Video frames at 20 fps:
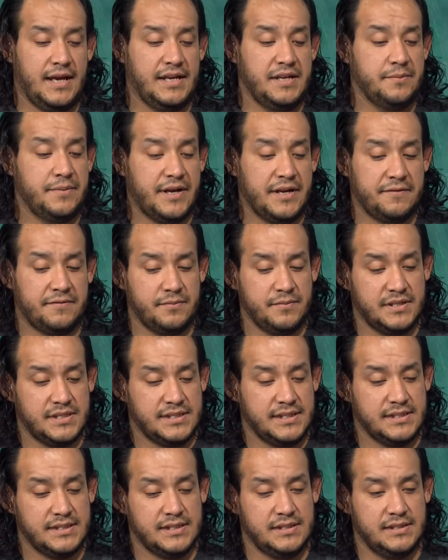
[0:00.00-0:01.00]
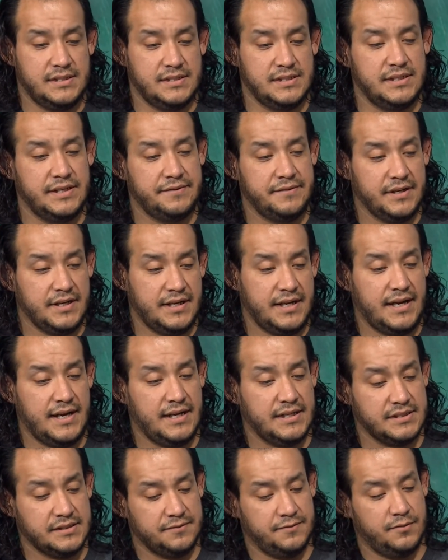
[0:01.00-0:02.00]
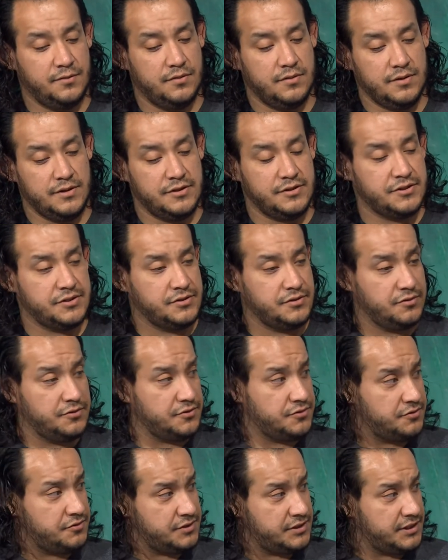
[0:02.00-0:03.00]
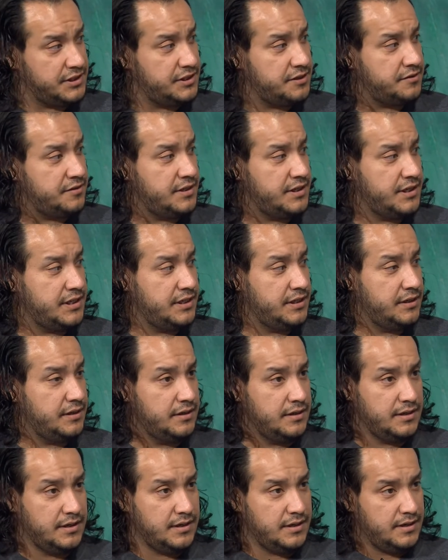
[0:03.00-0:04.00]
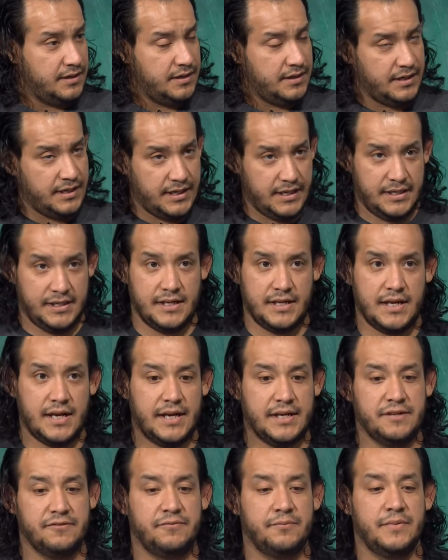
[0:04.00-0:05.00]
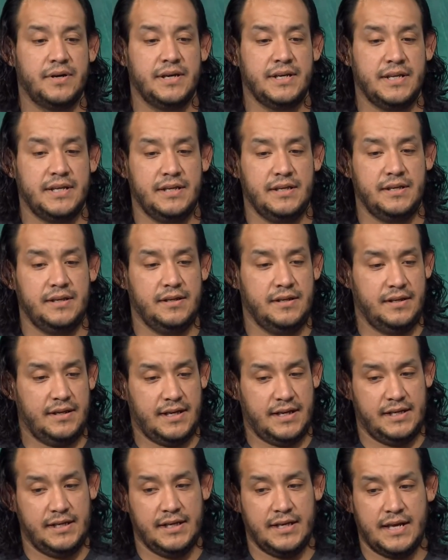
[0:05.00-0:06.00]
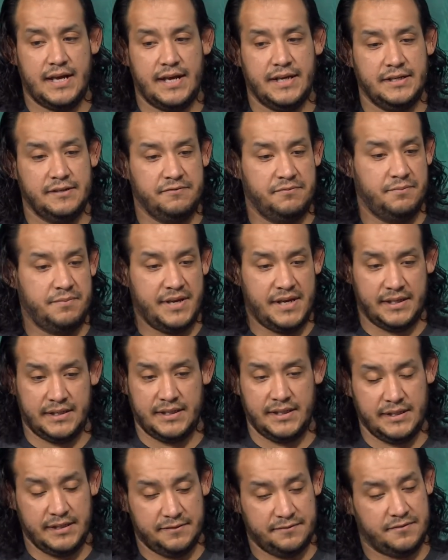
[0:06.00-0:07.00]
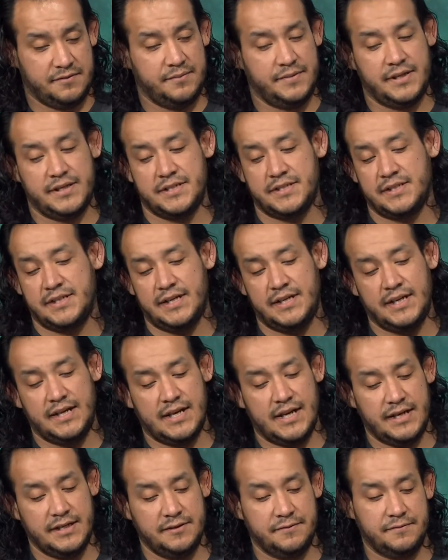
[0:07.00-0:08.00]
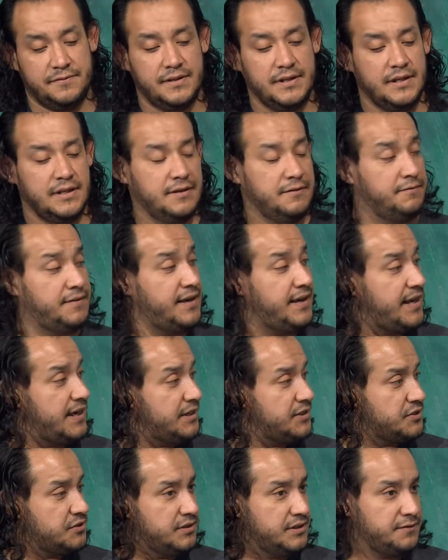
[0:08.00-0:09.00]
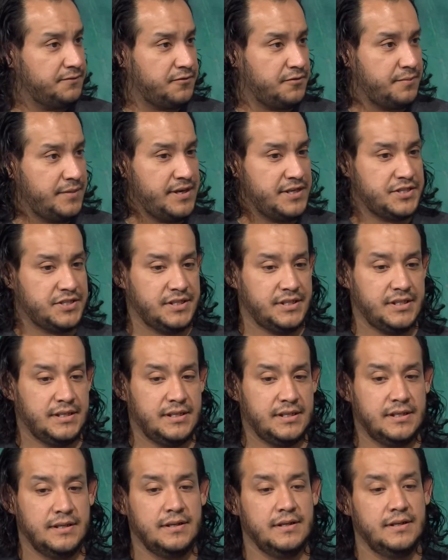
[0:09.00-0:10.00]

anybody from the census is never going to ask for your social security, any kind of money, any kind of banking information, any kind of financial information. Yeah.